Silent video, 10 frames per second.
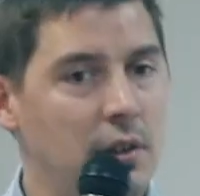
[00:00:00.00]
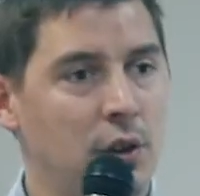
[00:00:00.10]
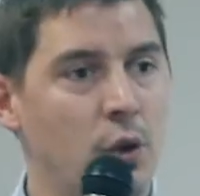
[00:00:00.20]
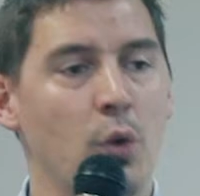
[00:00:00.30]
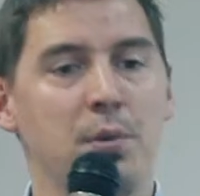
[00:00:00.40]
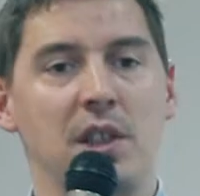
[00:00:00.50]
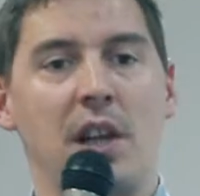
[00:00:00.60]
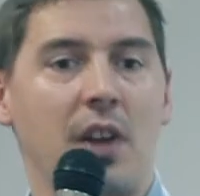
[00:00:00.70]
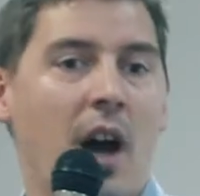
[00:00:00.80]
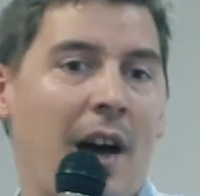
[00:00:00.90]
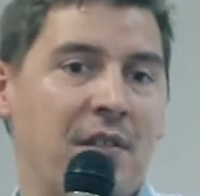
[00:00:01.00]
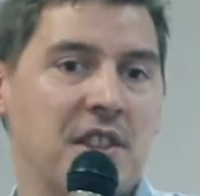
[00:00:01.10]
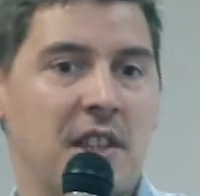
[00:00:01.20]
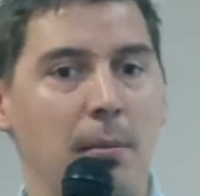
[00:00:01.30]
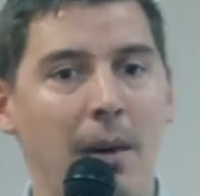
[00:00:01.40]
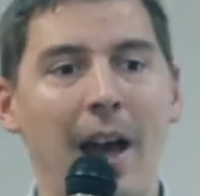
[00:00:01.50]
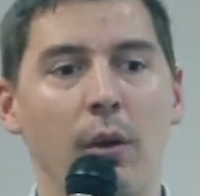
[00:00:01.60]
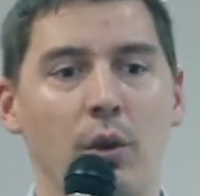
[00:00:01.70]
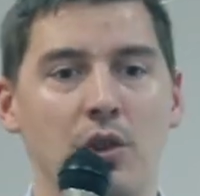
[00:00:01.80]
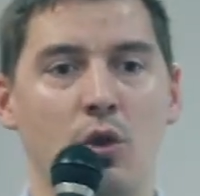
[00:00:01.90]
groups that have the same
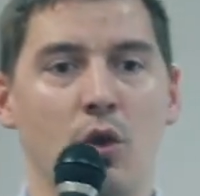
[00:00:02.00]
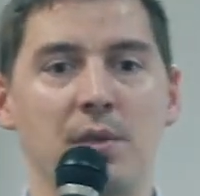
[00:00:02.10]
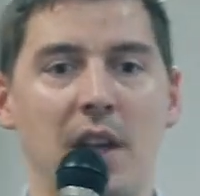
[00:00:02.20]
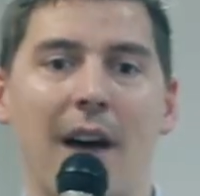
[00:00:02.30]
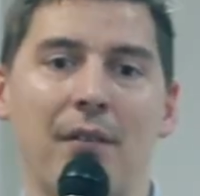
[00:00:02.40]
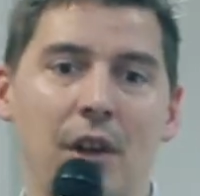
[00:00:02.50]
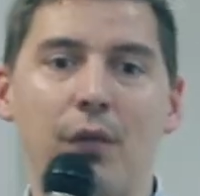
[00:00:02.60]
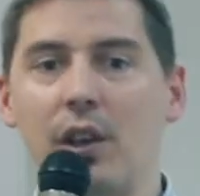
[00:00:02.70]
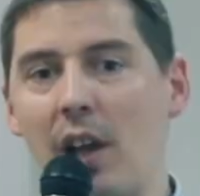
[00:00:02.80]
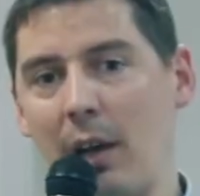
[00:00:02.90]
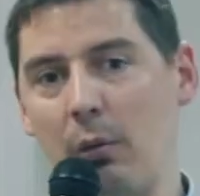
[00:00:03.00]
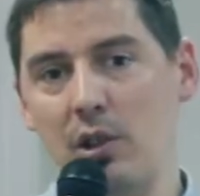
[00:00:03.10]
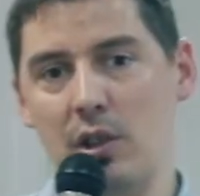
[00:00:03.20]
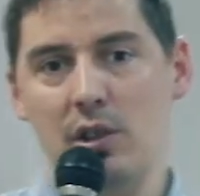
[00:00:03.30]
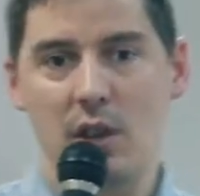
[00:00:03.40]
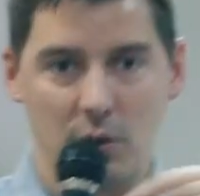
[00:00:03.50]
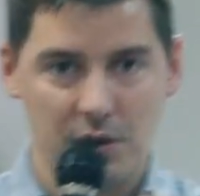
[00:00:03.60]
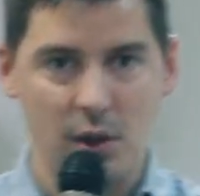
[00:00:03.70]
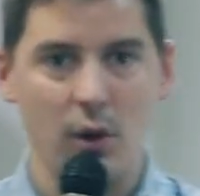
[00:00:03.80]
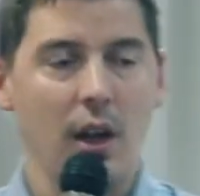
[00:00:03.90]
language, groups that have different languages, you know.
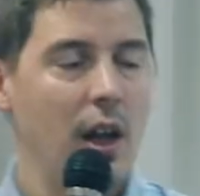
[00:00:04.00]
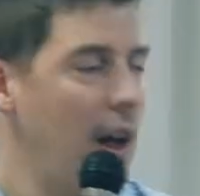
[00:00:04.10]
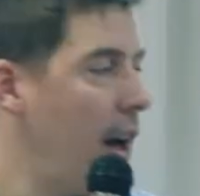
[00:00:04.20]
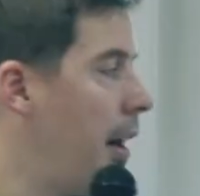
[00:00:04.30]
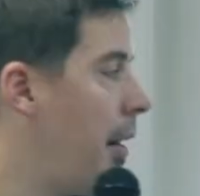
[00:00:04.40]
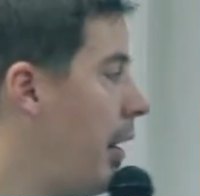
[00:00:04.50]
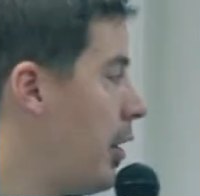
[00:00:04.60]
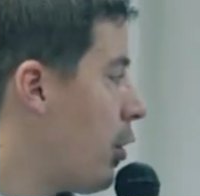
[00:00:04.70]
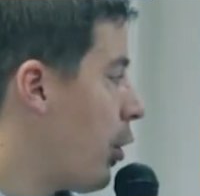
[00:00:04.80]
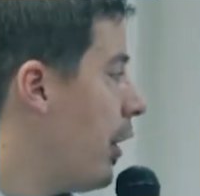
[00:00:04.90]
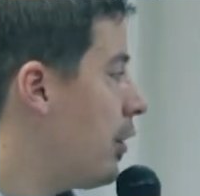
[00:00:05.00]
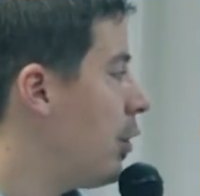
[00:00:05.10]
So you're going